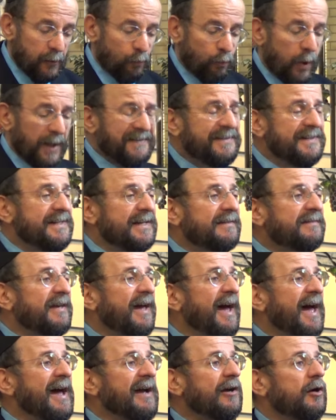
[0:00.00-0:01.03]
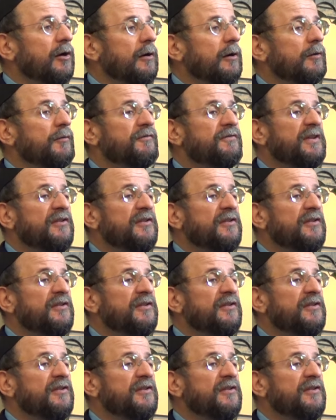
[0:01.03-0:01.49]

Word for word: what the attacker